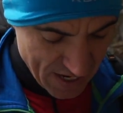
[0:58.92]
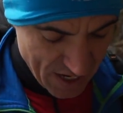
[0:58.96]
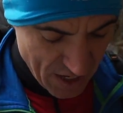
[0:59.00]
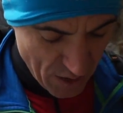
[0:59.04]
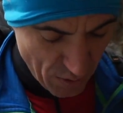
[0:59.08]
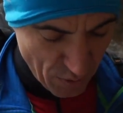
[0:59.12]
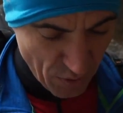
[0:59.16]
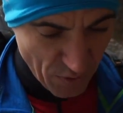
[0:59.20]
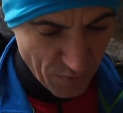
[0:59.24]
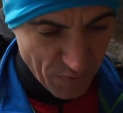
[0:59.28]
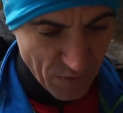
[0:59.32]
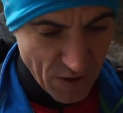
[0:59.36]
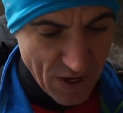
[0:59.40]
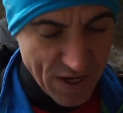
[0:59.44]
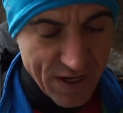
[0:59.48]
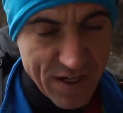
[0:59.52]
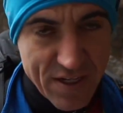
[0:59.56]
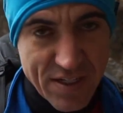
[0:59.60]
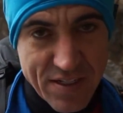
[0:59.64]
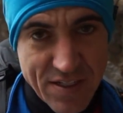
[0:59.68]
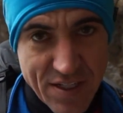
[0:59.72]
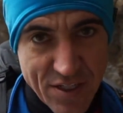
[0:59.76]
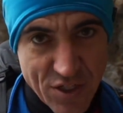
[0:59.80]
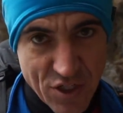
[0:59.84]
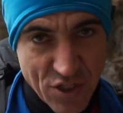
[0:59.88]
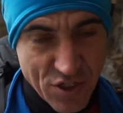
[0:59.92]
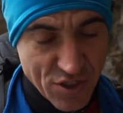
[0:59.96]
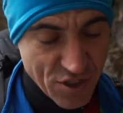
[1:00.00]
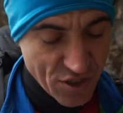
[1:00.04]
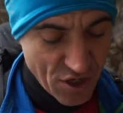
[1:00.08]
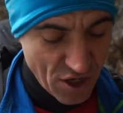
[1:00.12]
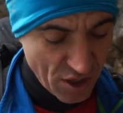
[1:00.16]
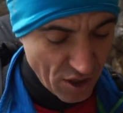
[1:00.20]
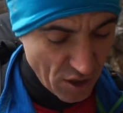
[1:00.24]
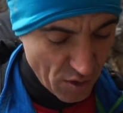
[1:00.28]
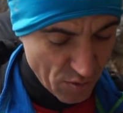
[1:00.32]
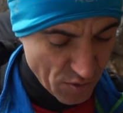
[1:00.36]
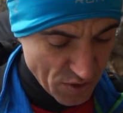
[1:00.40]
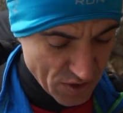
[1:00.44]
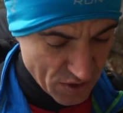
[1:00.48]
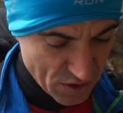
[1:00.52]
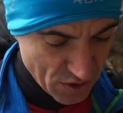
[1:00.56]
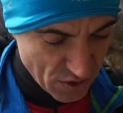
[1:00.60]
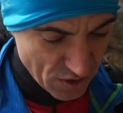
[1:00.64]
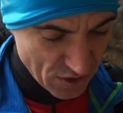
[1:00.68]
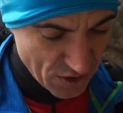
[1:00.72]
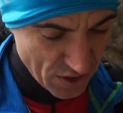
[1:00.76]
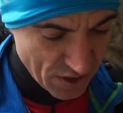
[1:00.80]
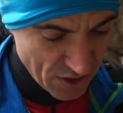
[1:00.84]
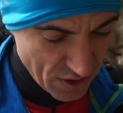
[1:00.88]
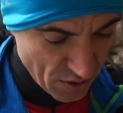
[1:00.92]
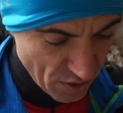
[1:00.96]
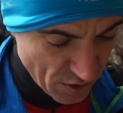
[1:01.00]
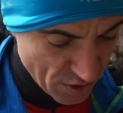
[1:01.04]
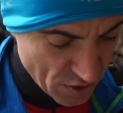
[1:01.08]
where flying conditions are not always good, or